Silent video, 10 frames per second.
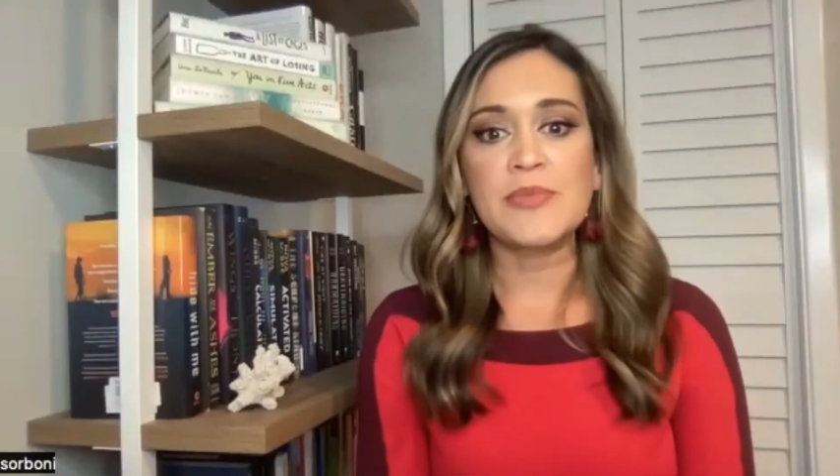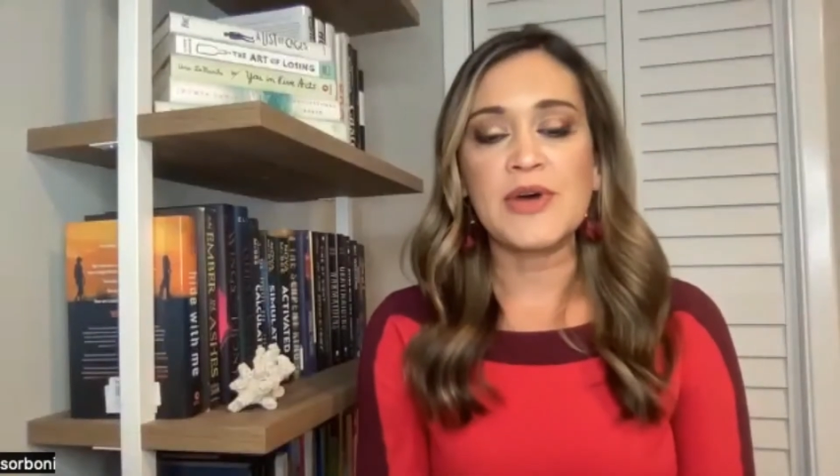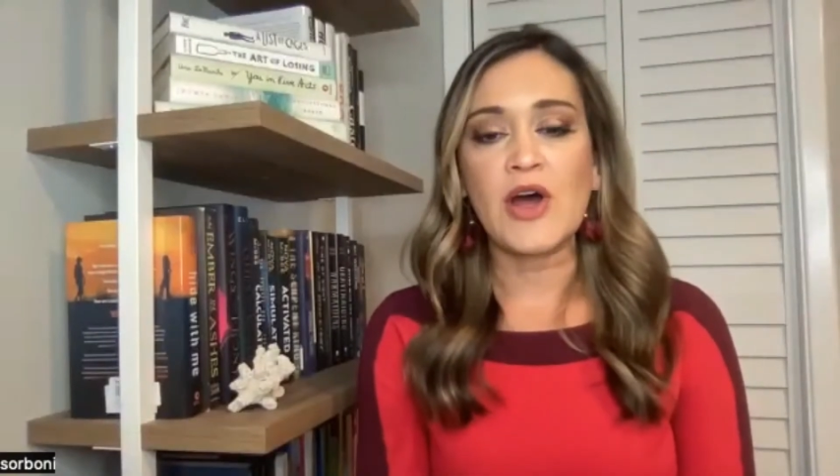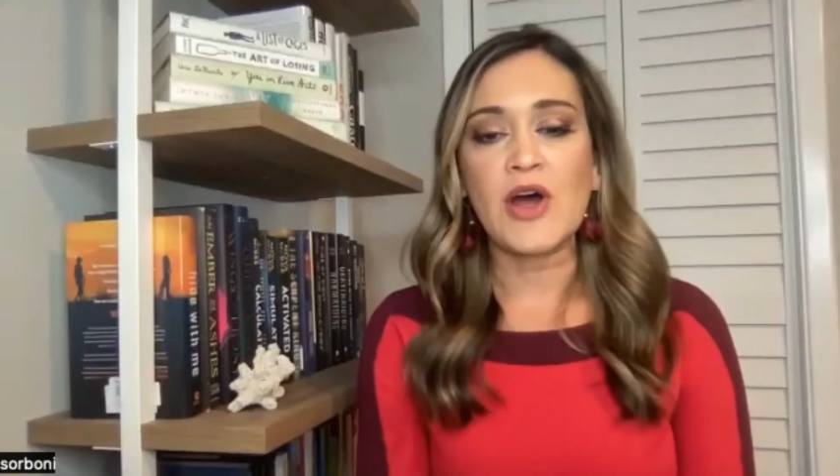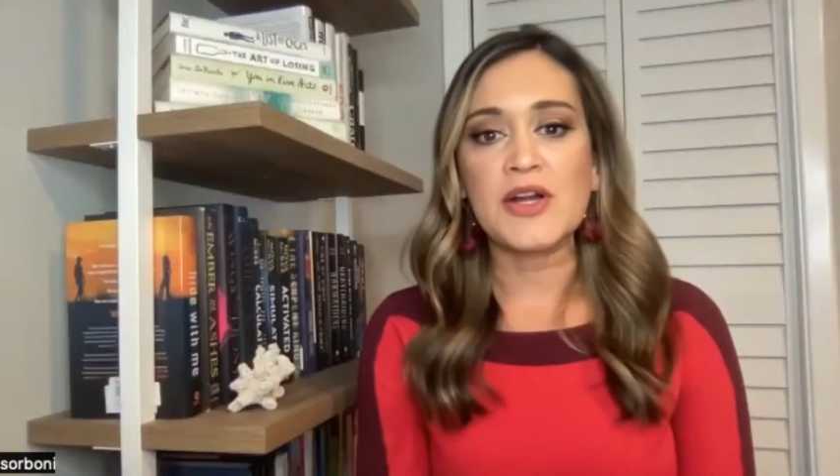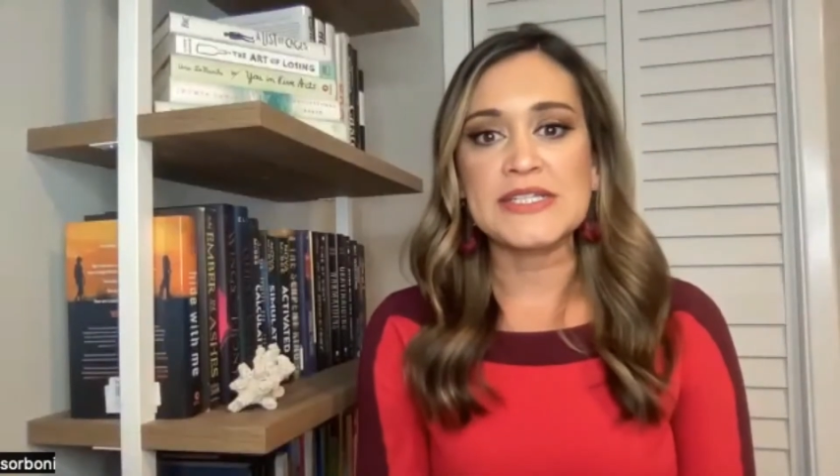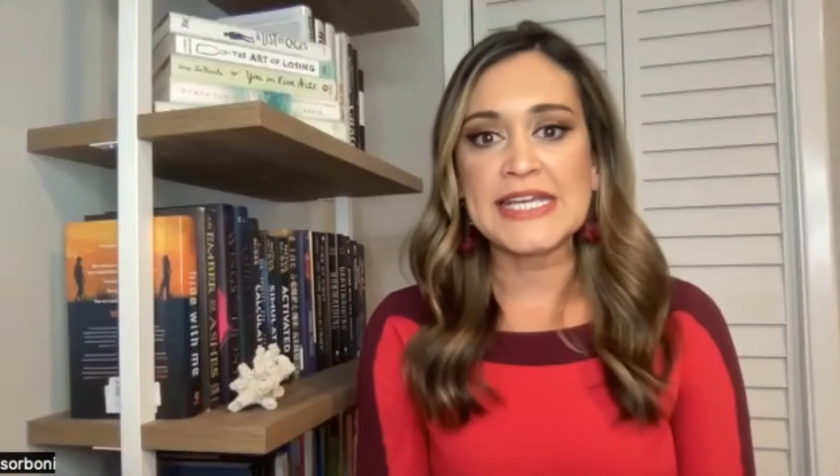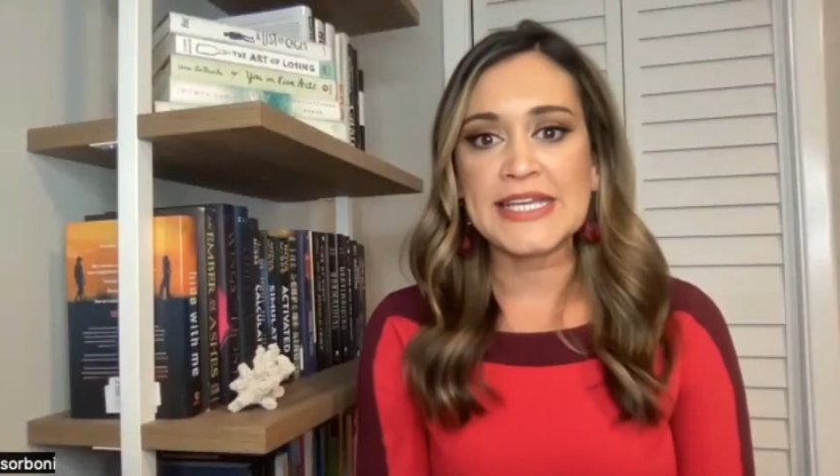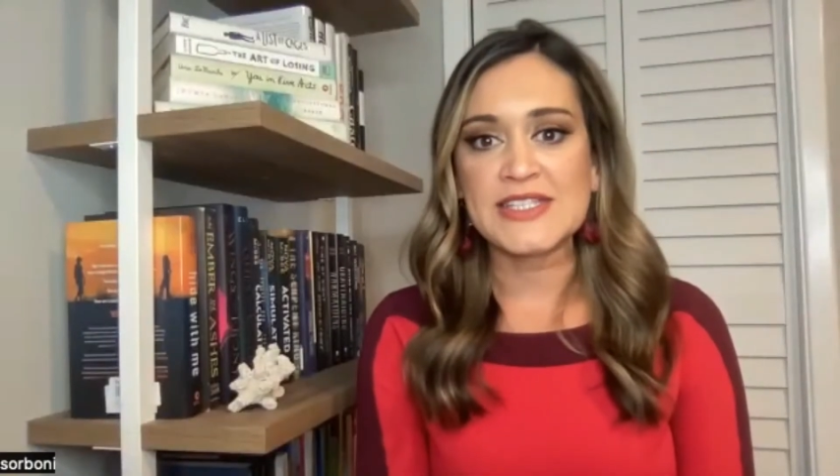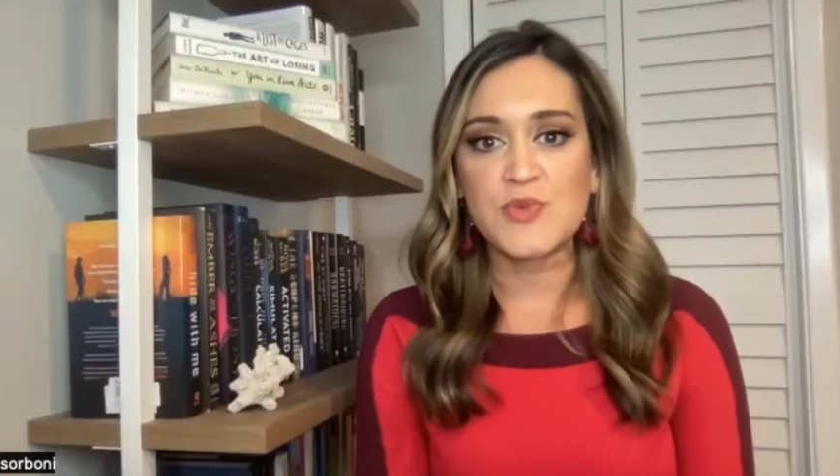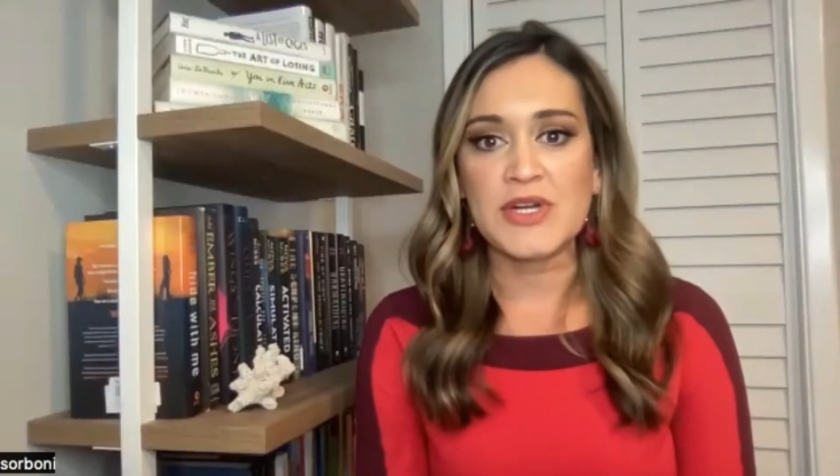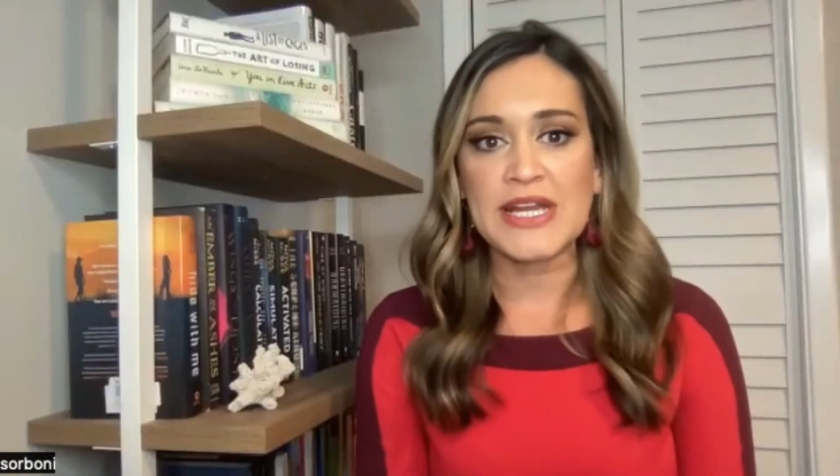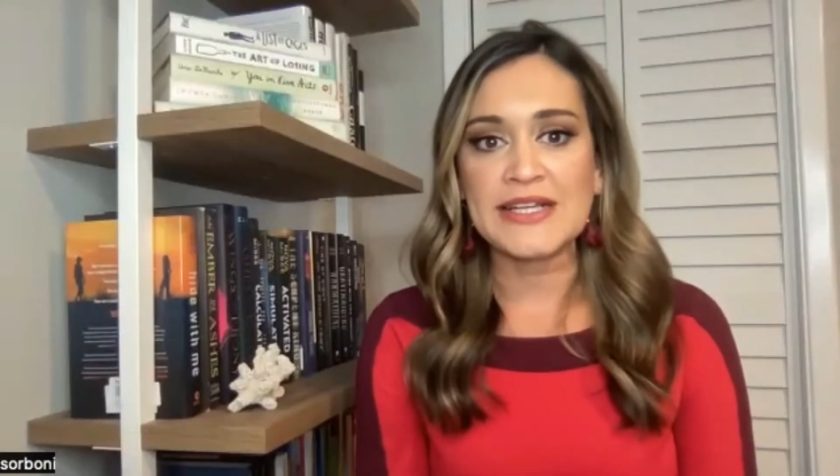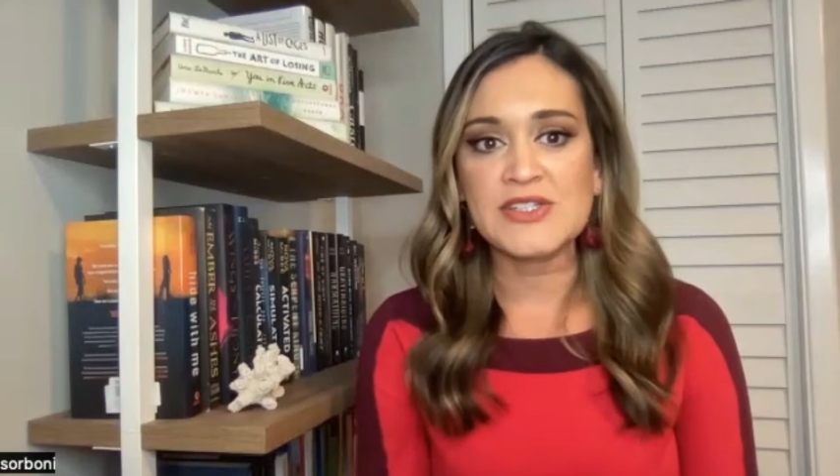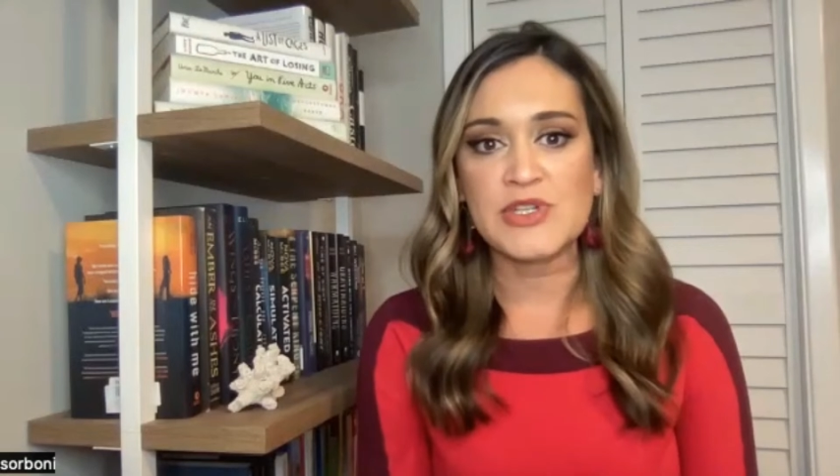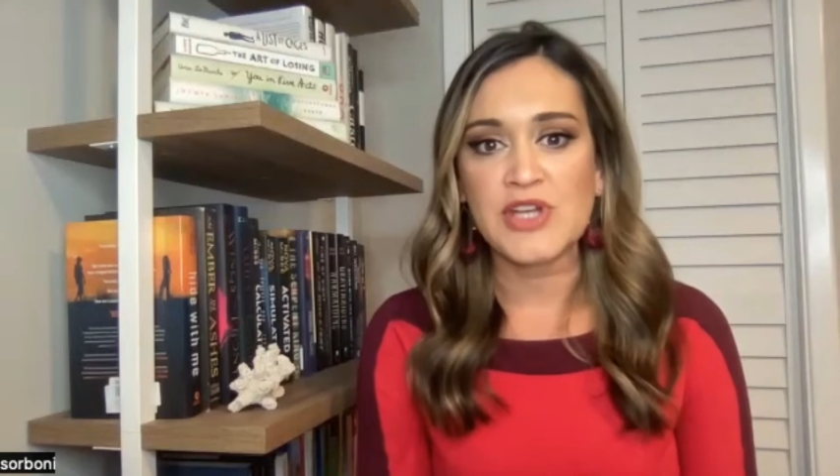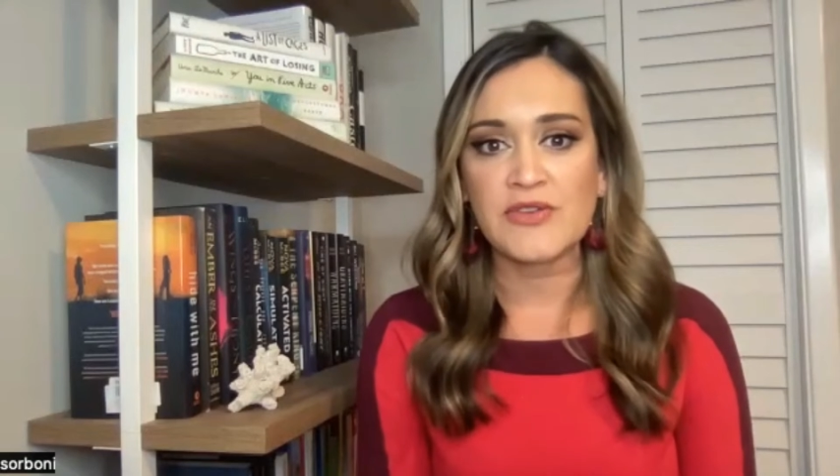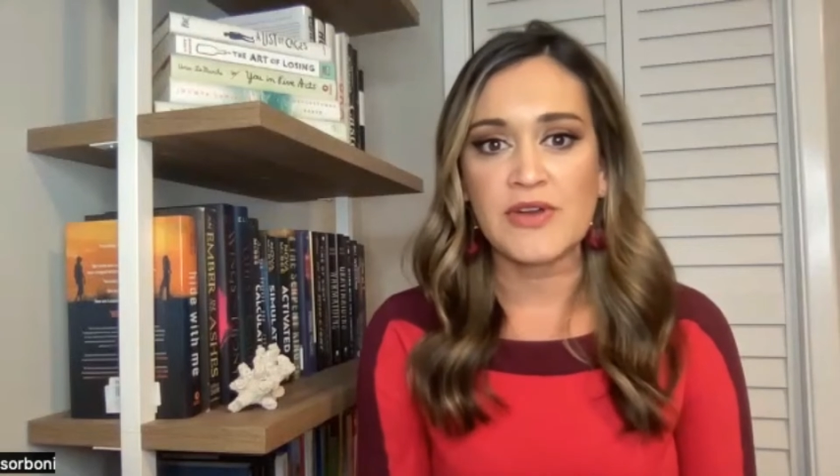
but our tickets weren't next to each other